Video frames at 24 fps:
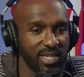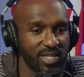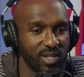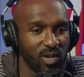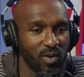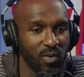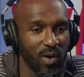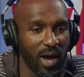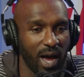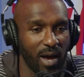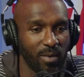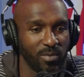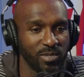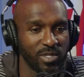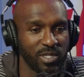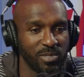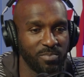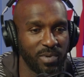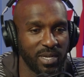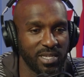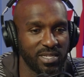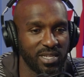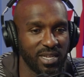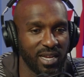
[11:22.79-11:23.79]
So I was
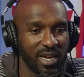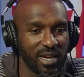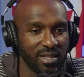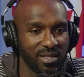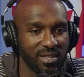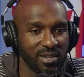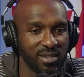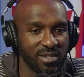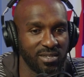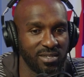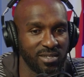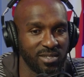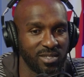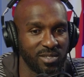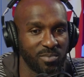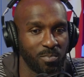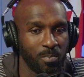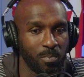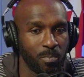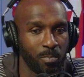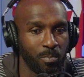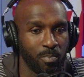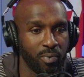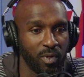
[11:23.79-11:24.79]
just basically out there just
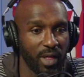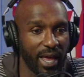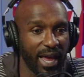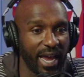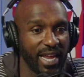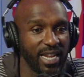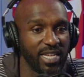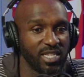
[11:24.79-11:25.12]
playing